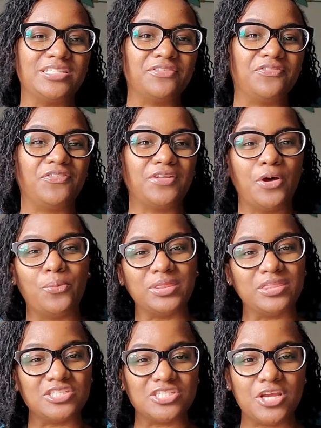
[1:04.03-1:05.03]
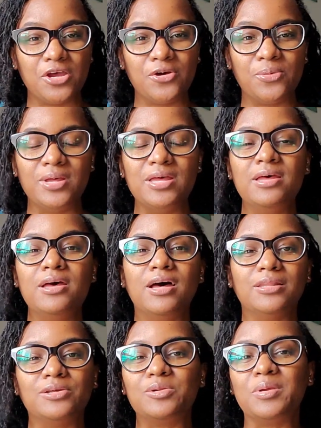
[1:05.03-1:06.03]
to flow with the show
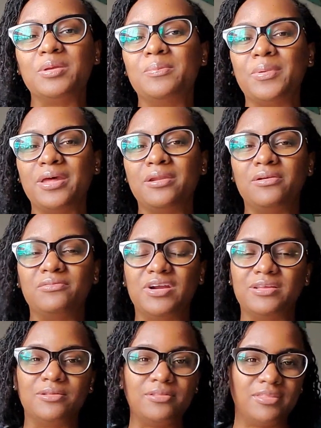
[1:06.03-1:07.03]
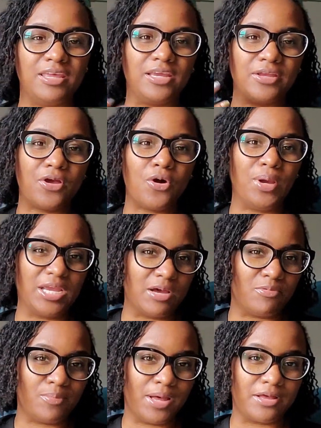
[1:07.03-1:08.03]
a little bit better rather than going
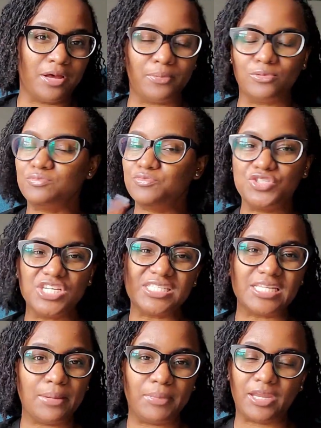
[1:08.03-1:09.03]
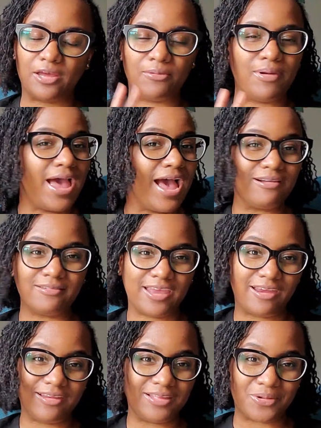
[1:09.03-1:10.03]
couple by couple. Just let me know. I don't
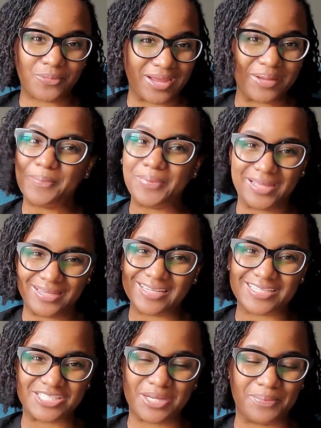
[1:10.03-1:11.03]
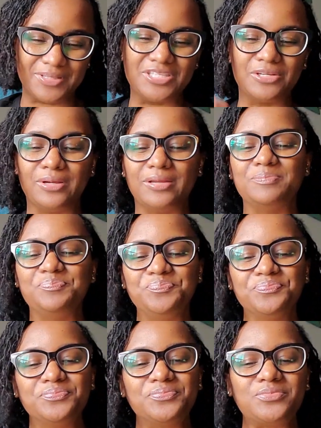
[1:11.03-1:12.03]
care either way, but let's jump into it.
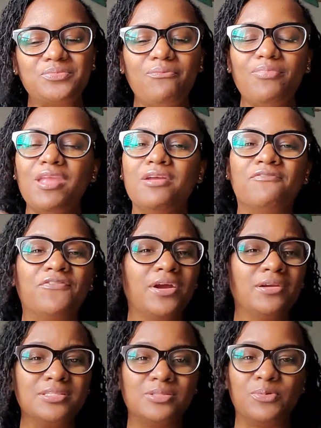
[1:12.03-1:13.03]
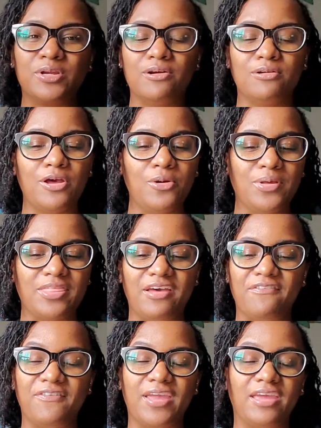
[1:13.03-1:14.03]
First, we're going to go with
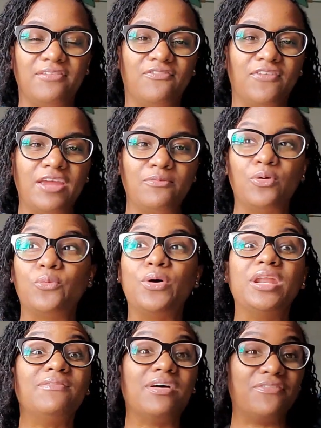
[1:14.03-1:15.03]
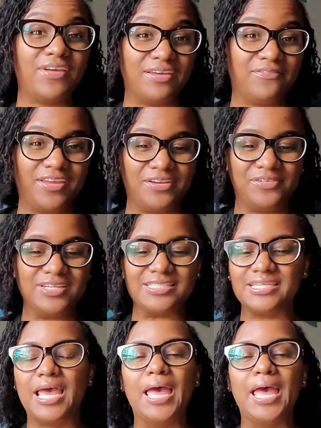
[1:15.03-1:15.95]
our fan favorite, one of our fan favorites,